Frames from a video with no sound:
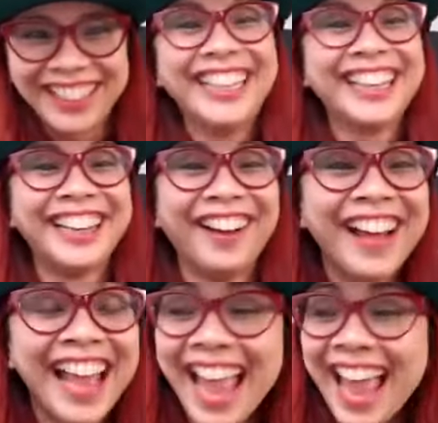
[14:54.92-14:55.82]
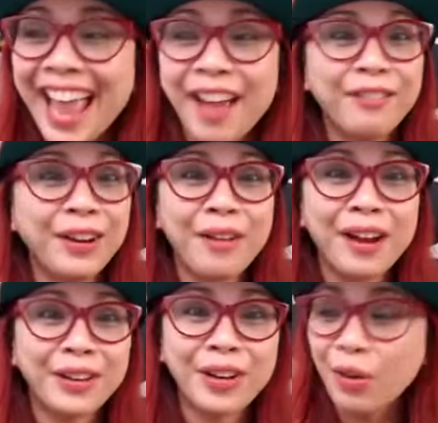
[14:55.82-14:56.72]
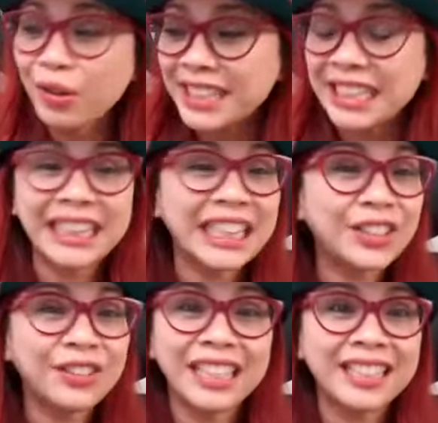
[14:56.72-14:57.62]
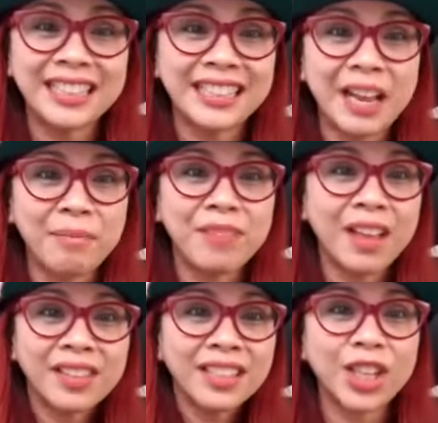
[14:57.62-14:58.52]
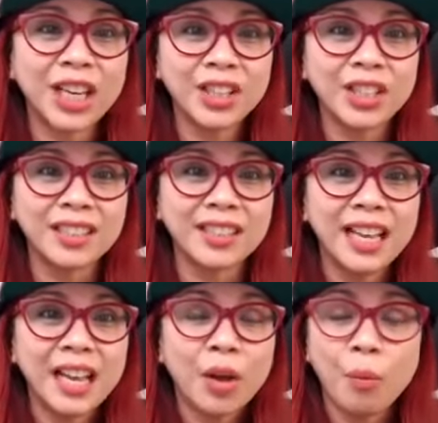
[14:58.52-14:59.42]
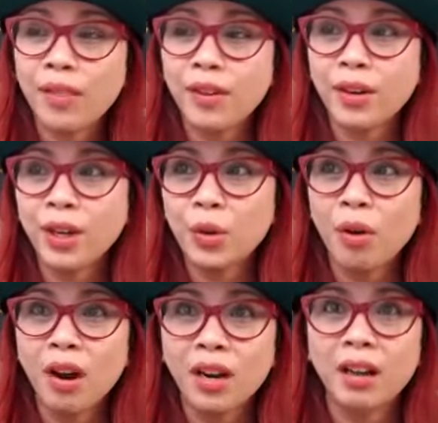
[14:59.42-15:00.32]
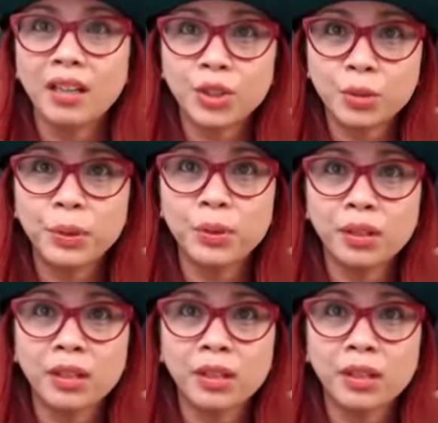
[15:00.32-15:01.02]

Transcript: you know. Everywhere you go, it's literally the same. Nothing changes. Whether you are an entrepreneur